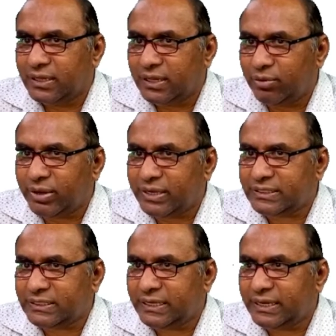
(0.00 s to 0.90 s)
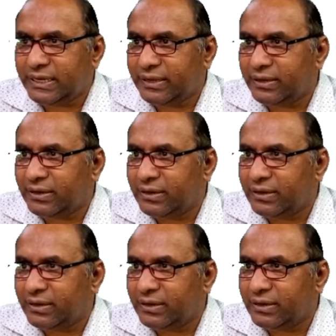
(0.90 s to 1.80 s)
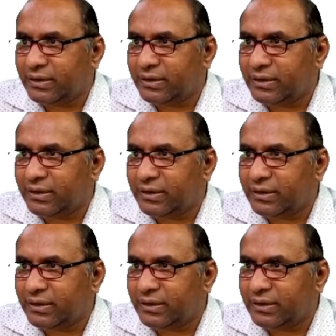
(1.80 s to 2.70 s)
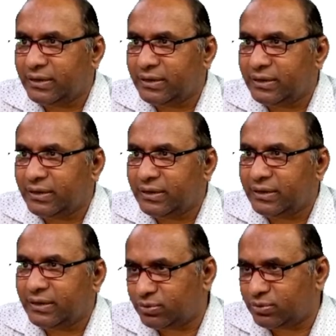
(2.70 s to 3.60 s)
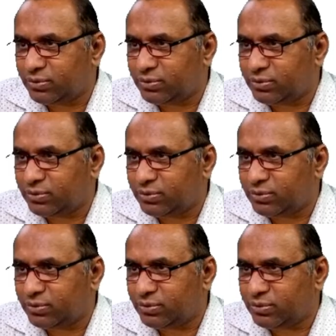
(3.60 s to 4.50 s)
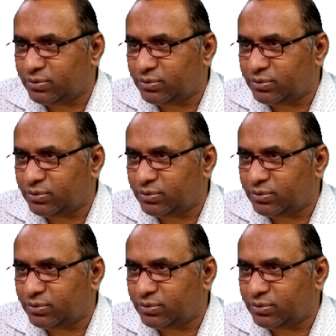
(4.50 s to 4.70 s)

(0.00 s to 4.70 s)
you can see here the sum of first row is this one,